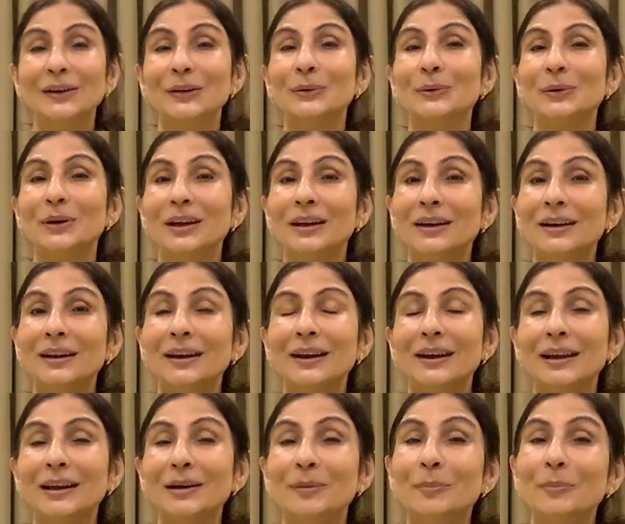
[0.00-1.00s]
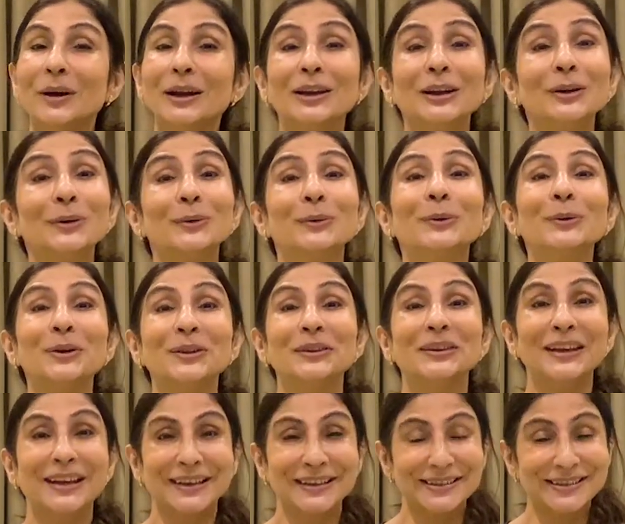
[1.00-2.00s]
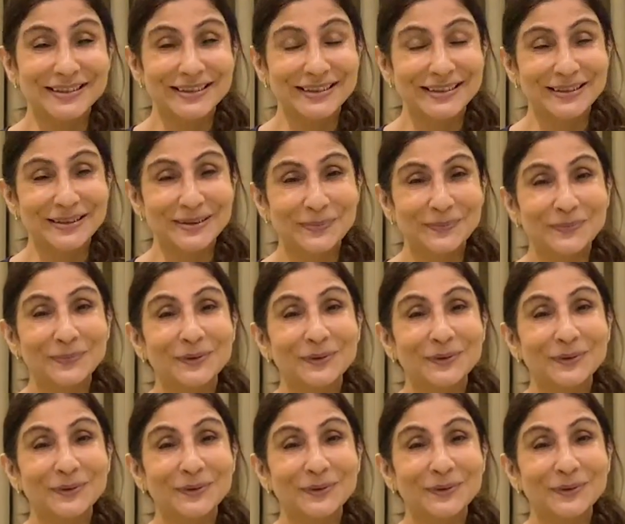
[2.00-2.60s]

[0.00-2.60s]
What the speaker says: you inhale many good things.